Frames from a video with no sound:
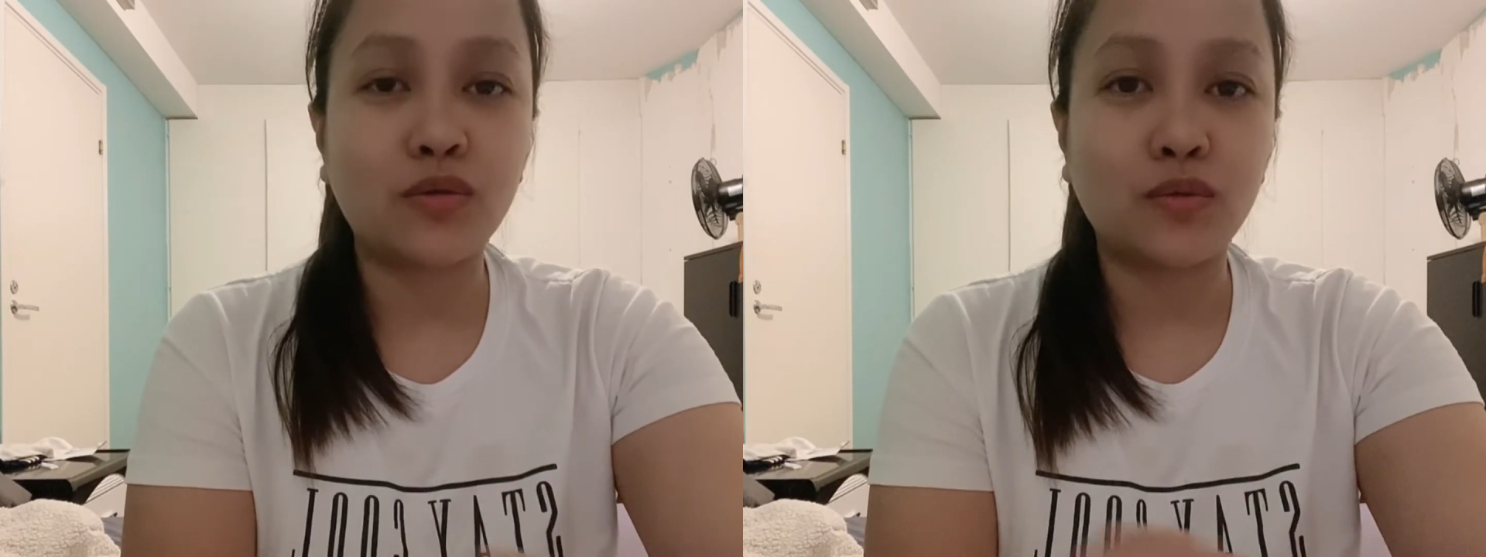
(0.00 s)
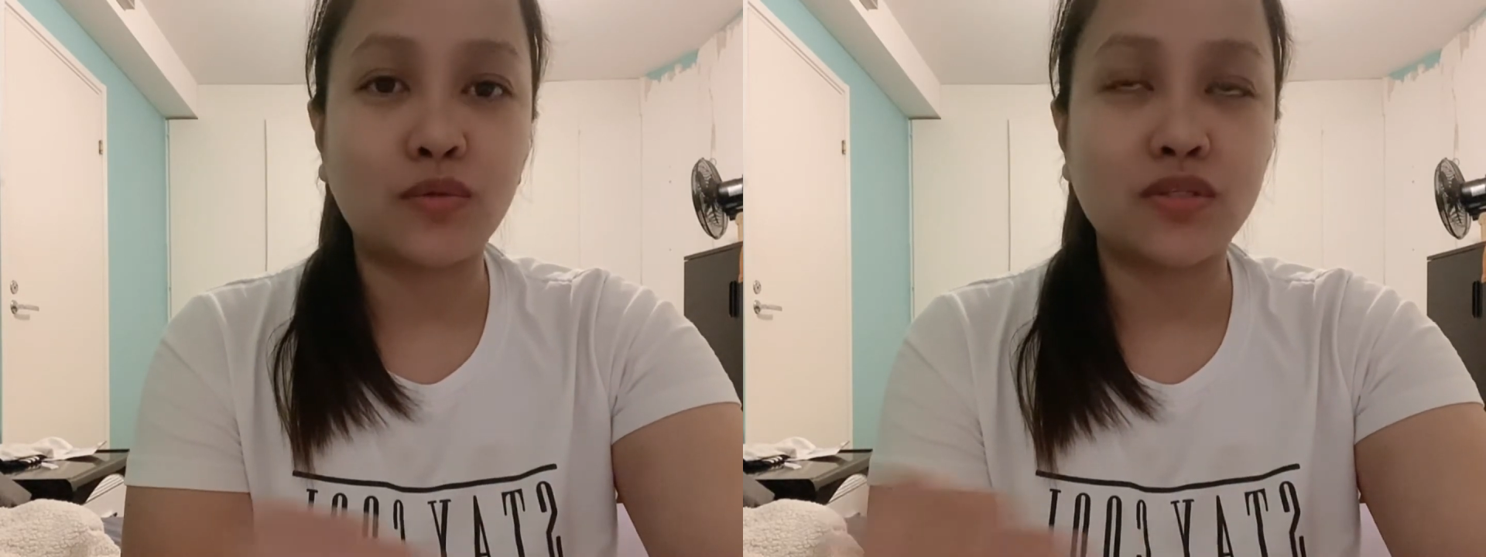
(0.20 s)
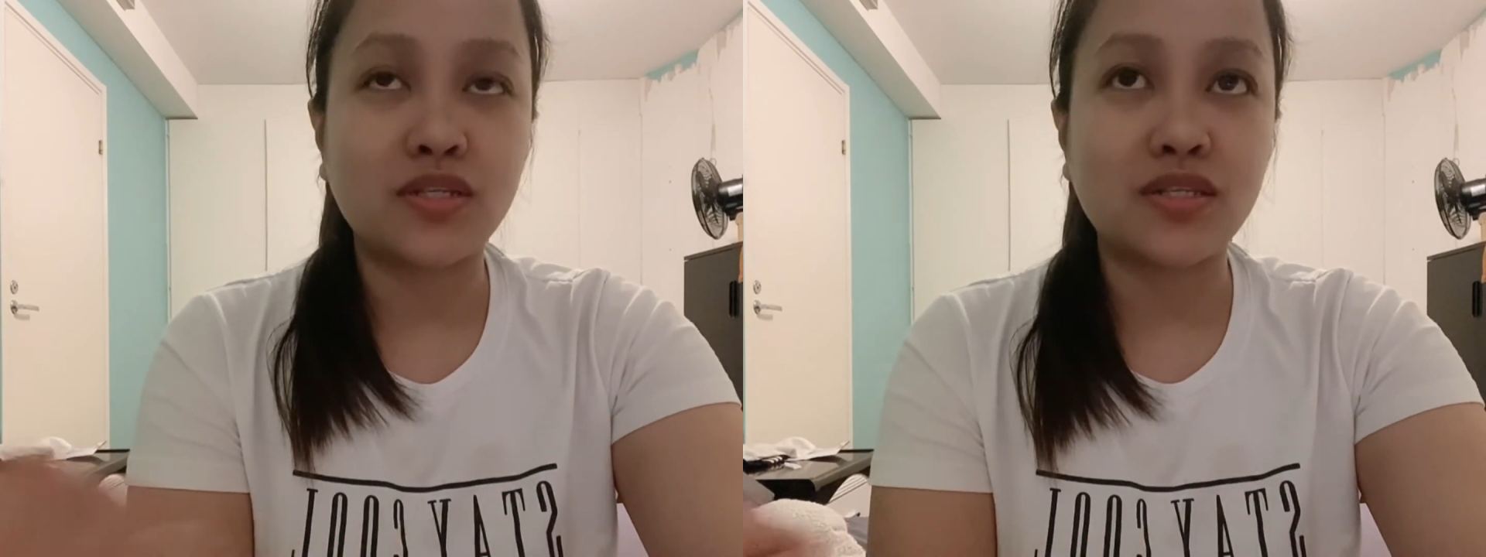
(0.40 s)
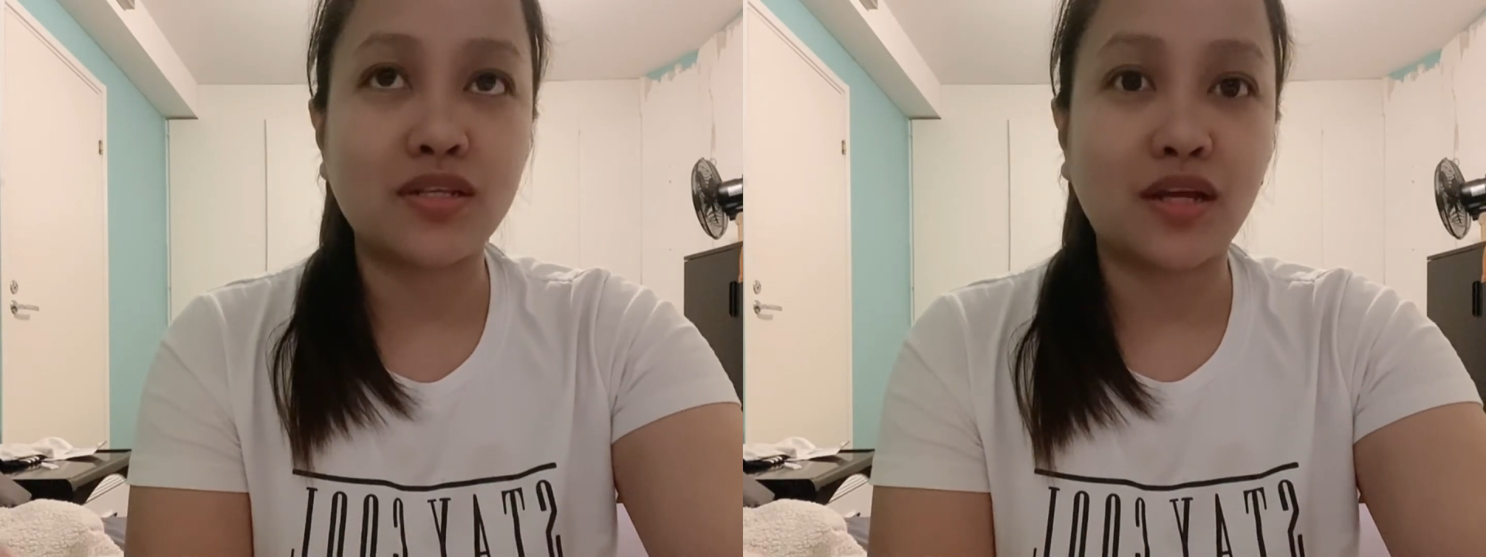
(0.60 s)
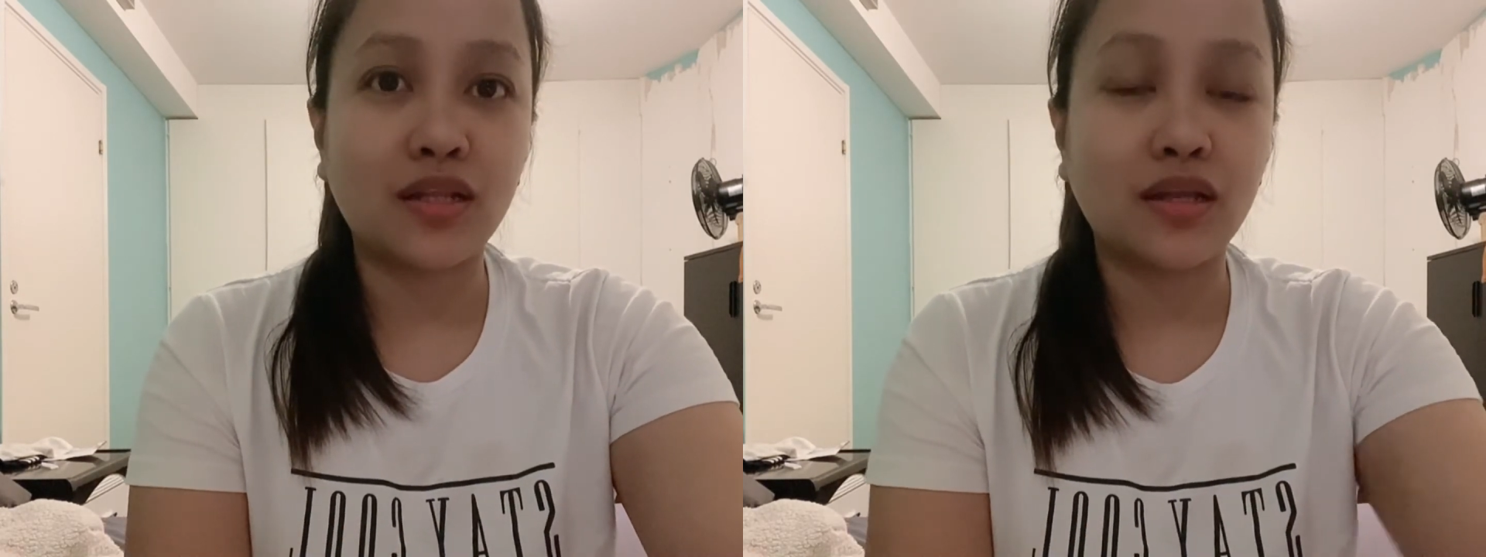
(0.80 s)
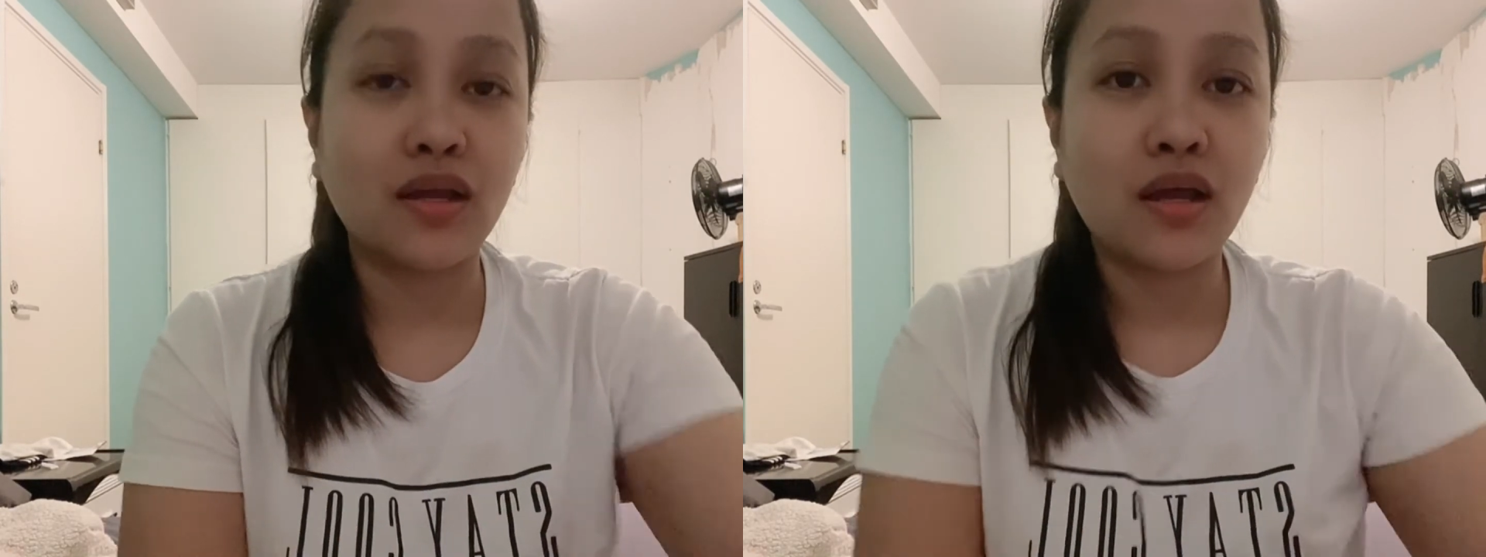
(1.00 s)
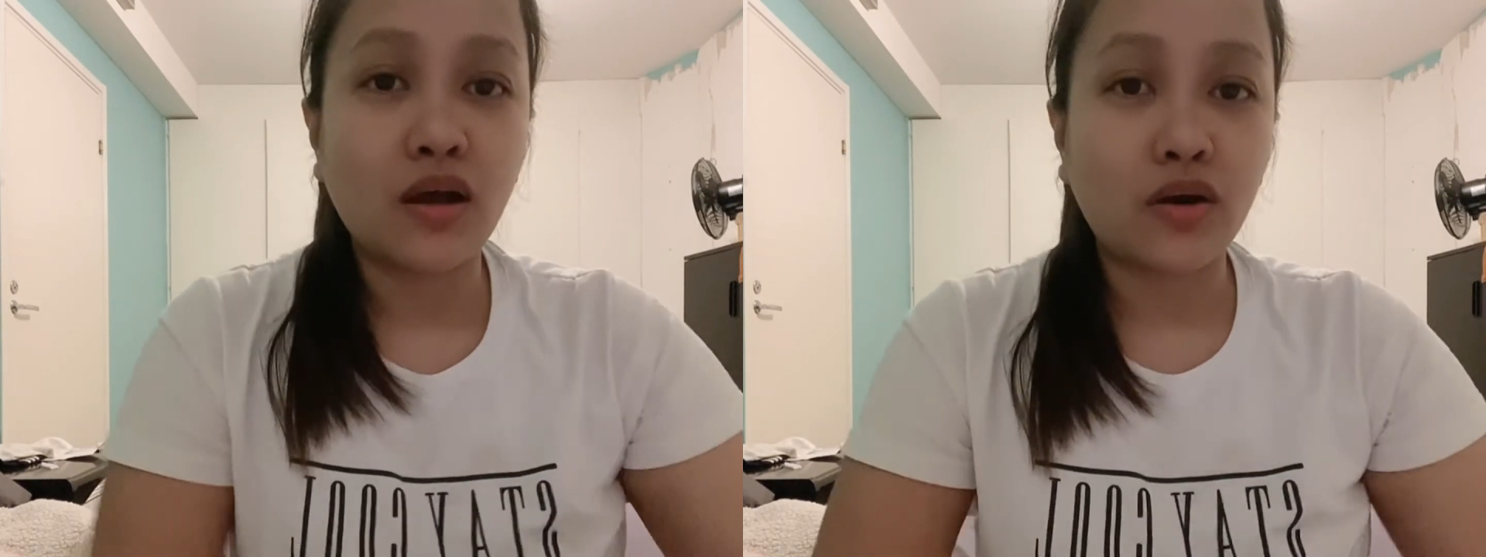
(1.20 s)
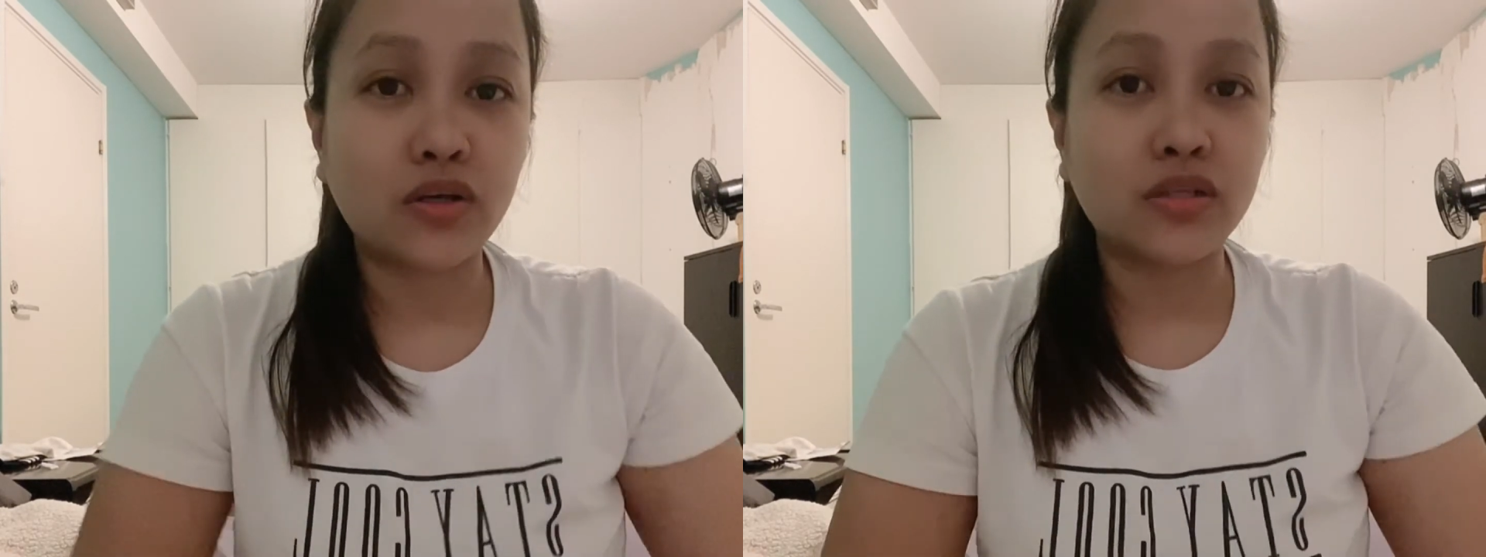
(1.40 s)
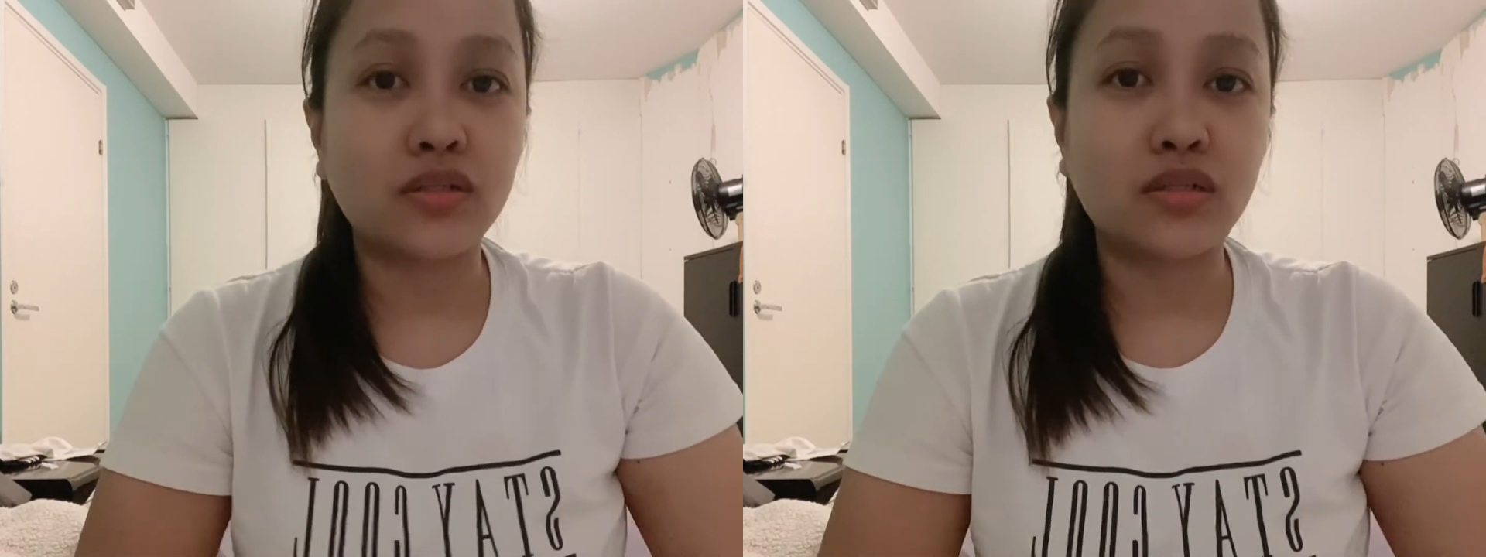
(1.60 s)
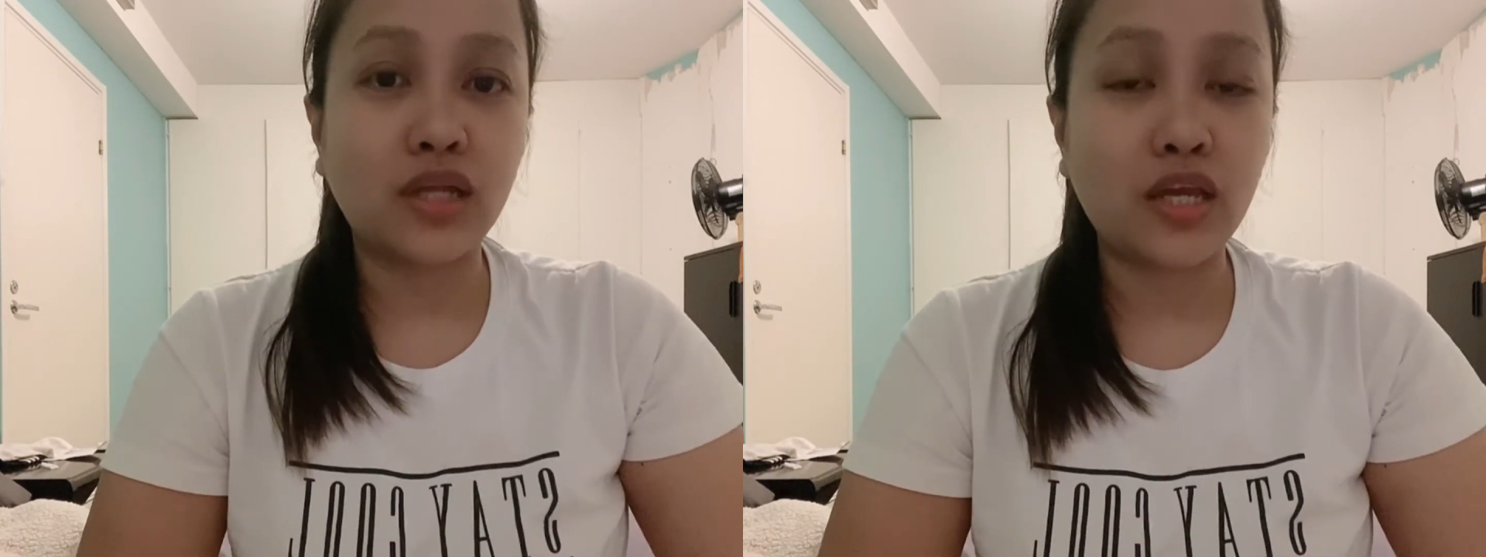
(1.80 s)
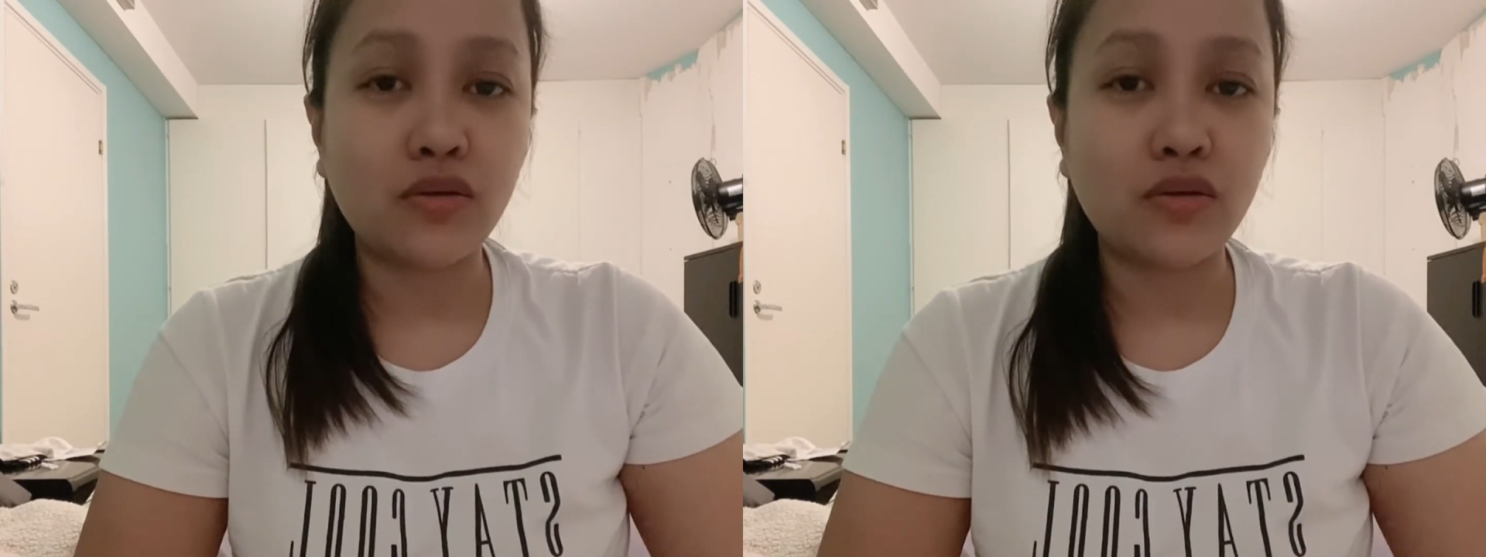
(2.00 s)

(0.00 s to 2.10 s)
rules is that on EU